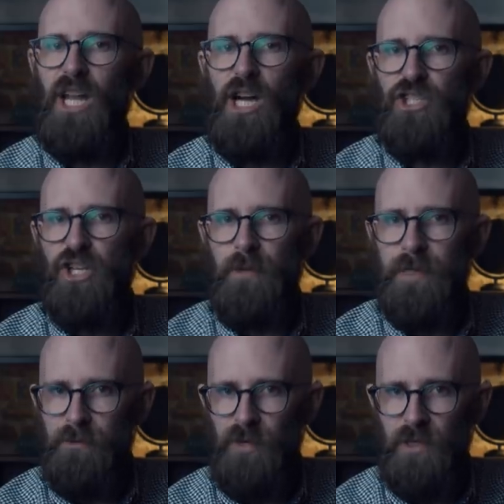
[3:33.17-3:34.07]
The large cube
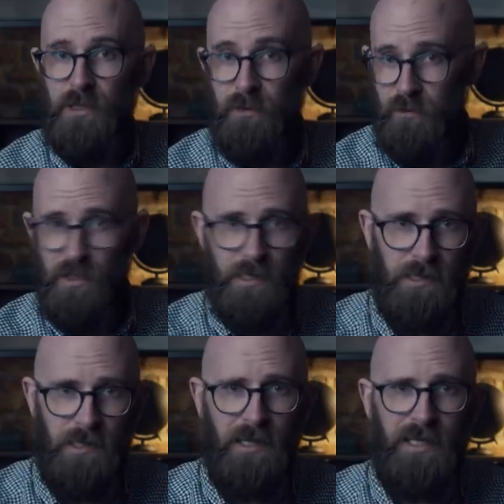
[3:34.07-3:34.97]
at the bottom was
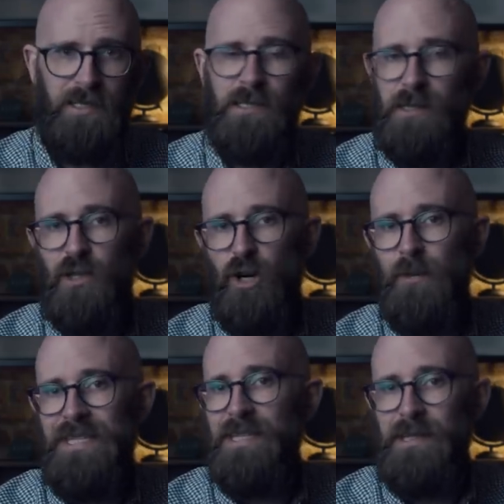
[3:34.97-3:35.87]
designed as the
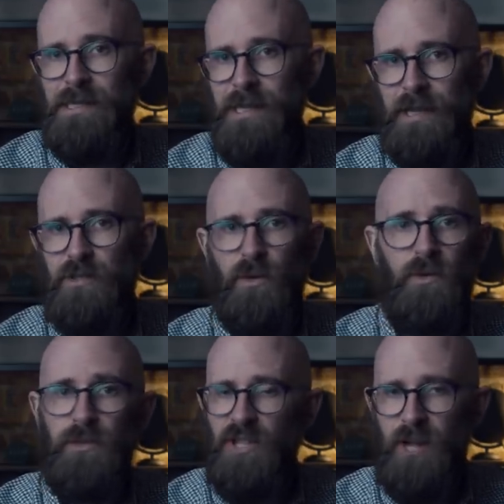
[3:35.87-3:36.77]
Comintern's lecture
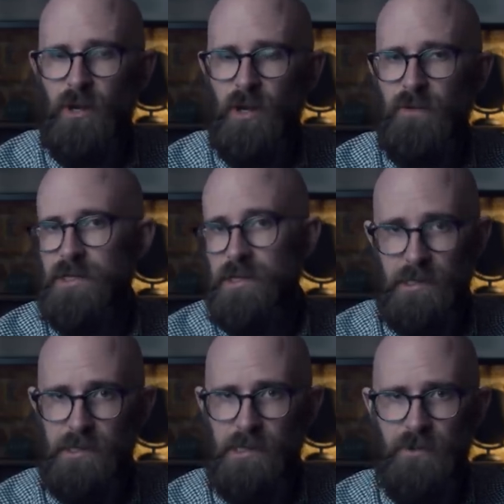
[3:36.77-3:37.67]
hall, general
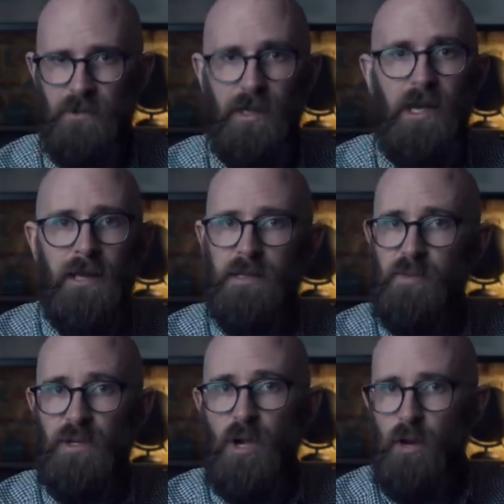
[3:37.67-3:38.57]
offices, etc.
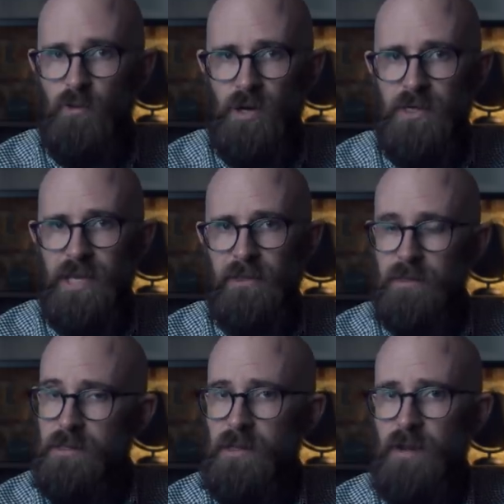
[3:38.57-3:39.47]
This would rotate
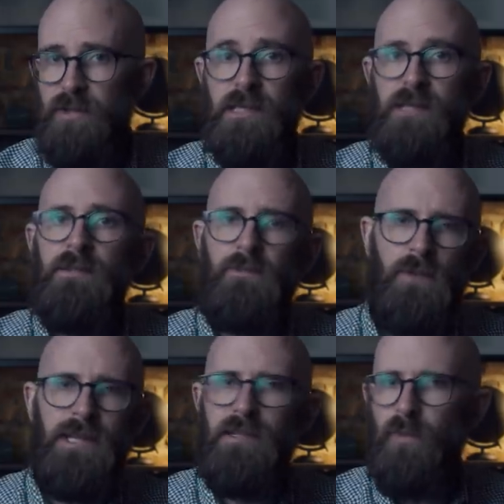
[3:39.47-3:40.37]
the slowest at a
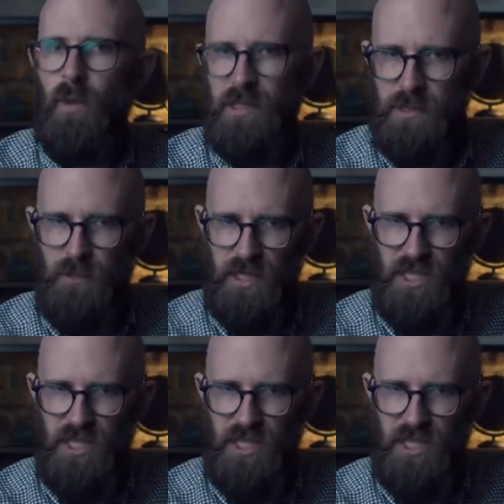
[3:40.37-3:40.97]
rate of once per